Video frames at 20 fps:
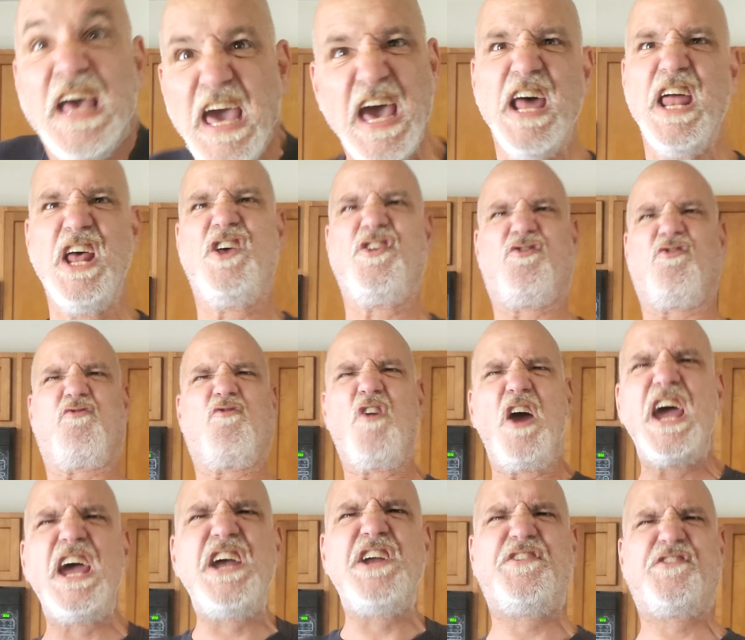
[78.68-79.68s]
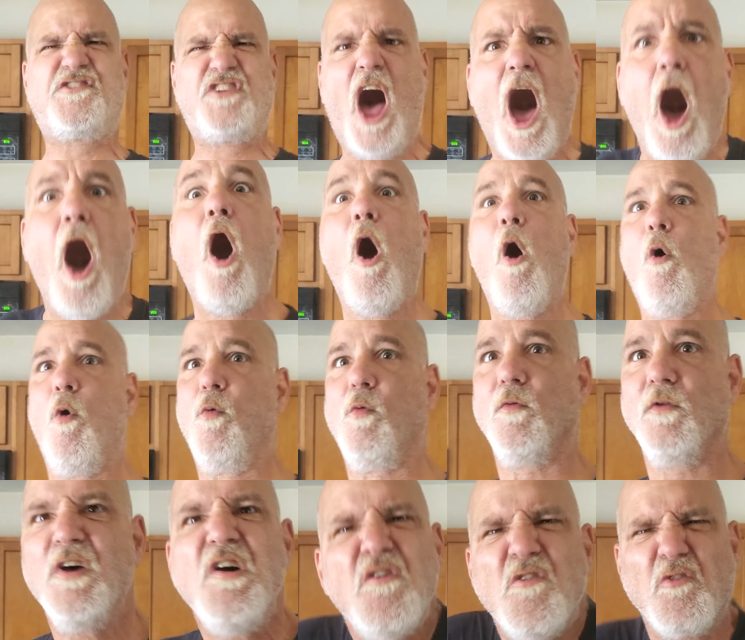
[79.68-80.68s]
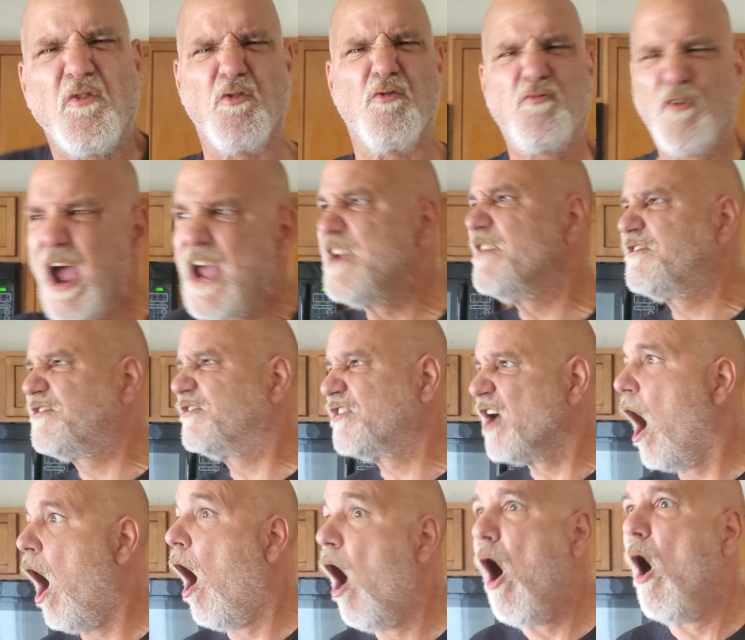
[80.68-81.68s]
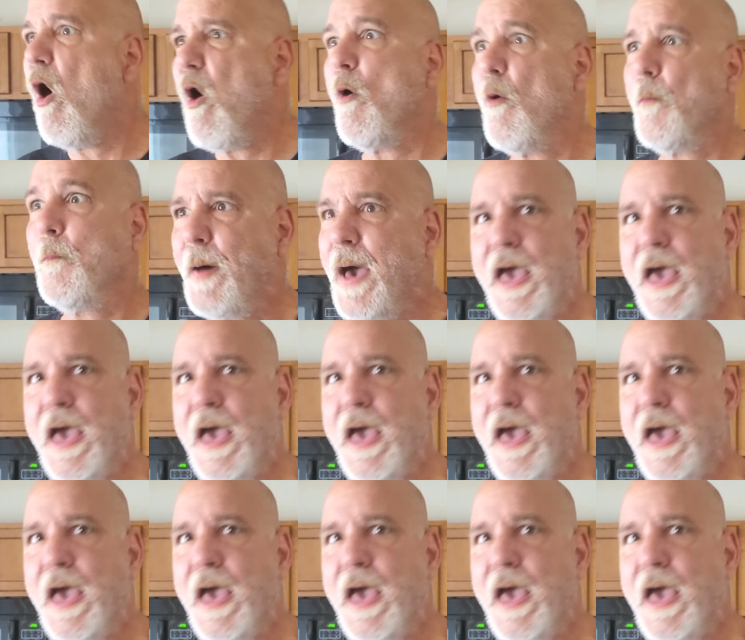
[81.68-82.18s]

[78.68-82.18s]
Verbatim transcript: It is raged on. Raged on,